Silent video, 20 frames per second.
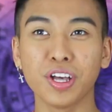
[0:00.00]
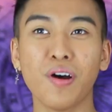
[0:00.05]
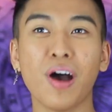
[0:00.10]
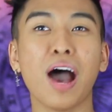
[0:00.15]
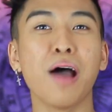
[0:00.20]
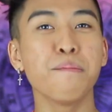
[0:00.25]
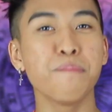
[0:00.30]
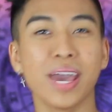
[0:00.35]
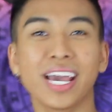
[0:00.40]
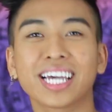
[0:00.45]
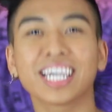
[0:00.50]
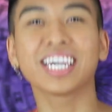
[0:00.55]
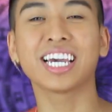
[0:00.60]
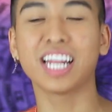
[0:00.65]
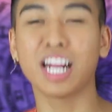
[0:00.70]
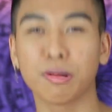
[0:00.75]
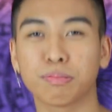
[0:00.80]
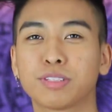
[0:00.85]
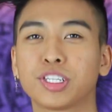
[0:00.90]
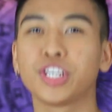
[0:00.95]
So I'm making
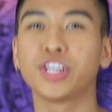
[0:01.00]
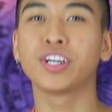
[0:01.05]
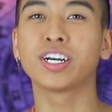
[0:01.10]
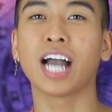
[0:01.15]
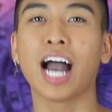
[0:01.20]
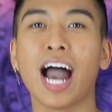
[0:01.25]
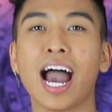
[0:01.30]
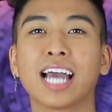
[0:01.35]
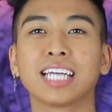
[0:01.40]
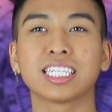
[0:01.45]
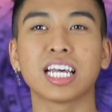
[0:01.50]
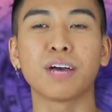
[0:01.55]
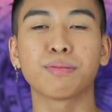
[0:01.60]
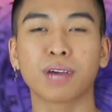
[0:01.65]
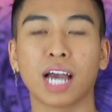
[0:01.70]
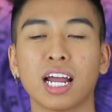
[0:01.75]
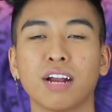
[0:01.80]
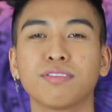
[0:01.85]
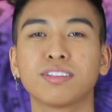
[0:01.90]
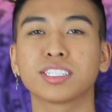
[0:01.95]
it up to you guys. I'm
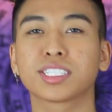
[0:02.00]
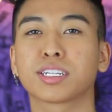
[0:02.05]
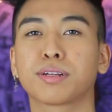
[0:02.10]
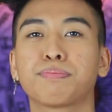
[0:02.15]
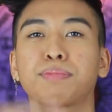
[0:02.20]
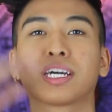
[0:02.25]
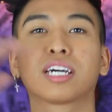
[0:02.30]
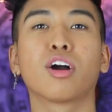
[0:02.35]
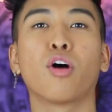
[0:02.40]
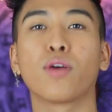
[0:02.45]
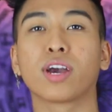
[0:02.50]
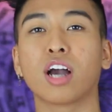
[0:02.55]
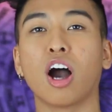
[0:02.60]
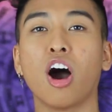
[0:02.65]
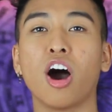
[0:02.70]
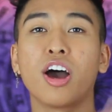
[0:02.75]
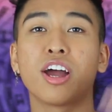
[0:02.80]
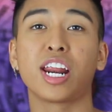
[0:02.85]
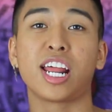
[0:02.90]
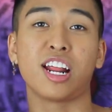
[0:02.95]
kind of just gonna be going
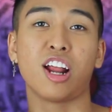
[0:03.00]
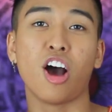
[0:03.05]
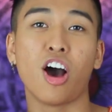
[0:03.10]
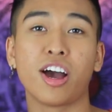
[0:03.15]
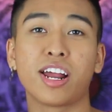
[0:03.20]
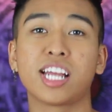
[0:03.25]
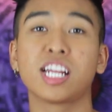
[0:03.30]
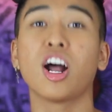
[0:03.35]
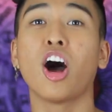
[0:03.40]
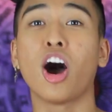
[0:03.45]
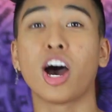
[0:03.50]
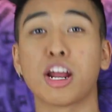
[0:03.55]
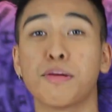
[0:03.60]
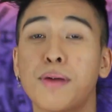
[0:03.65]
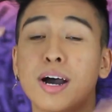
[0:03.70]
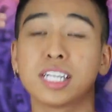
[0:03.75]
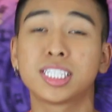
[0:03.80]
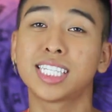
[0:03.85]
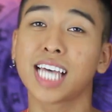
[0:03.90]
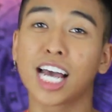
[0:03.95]
on and on and on
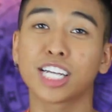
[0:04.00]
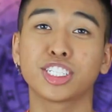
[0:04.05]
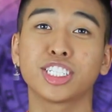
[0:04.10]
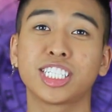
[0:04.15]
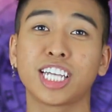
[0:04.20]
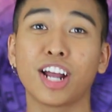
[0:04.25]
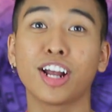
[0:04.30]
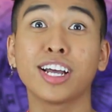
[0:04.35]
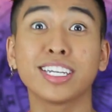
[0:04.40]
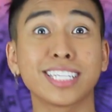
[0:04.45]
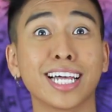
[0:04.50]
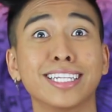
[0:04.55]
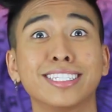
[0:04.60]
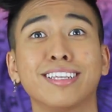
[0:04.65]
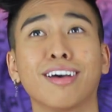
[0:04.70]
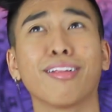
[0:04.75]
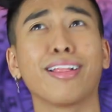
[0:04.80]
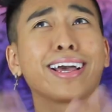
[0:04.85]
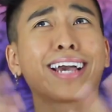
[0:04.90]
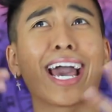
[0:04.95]
about Sagittarius
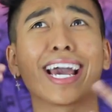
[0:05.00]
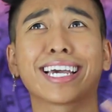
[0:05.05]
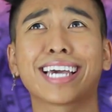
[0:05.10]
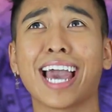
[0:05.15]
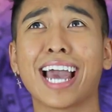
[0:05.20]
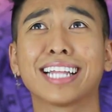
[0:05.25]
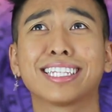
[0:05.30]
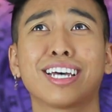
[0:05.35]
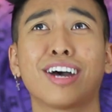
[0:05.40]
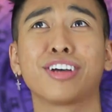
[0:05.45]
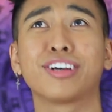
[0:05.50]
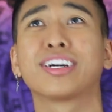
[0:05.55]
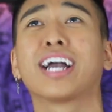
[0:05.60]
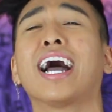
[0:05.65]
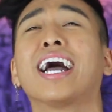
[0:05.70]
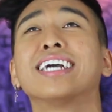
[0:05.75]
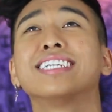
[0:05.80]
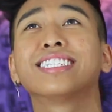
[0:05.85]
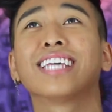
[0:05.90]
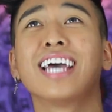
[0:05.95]
until like I can't tell you
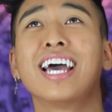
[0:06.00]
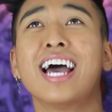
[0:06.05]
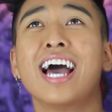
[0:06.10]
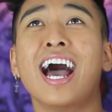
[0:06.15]
guys